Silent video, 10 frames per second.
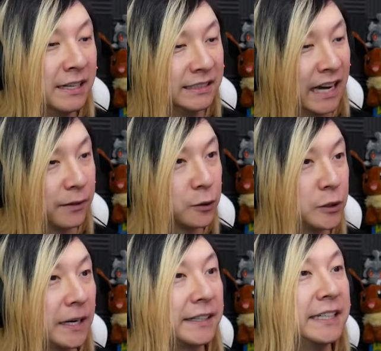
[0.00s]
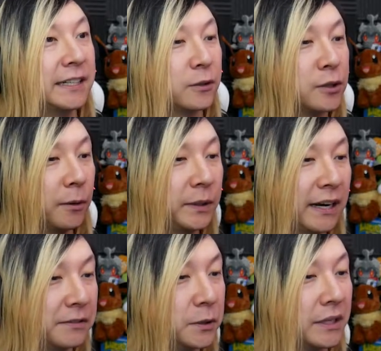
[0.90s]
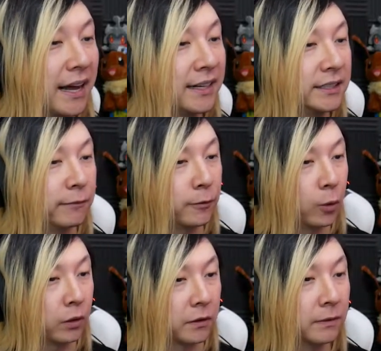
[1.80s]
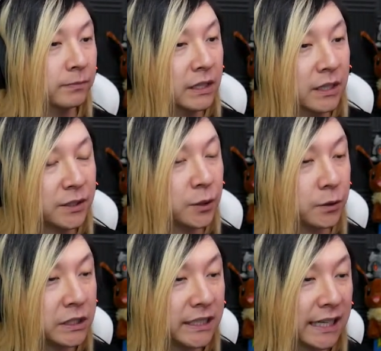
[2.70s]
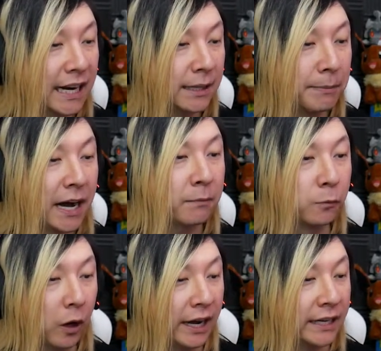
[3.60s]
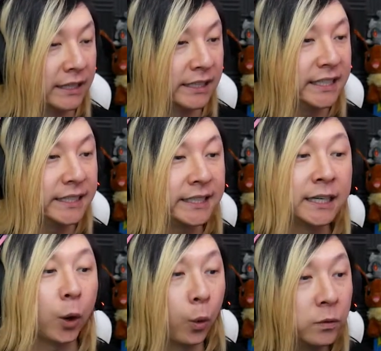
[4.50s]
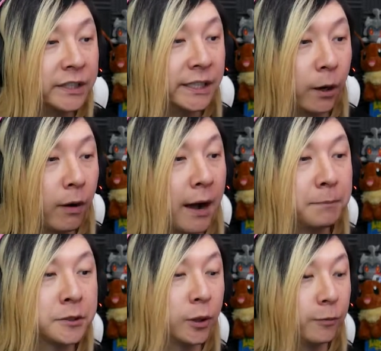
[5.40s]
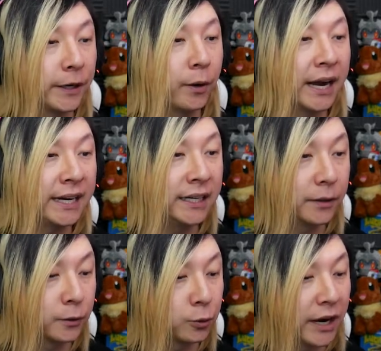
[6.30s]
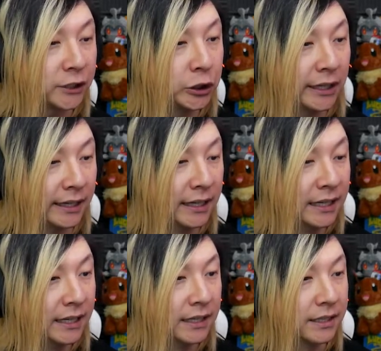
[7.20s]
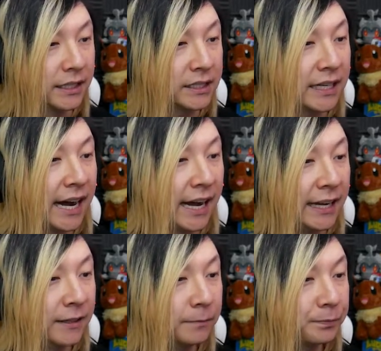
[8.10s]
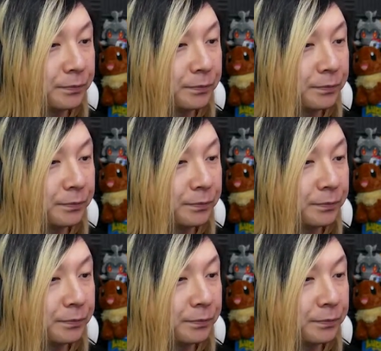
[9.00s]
Now they're stuck in here, so we have to do that in a different order. So you'll see the guy in the bottom right, he can only go up. So if I go any other direction, this guy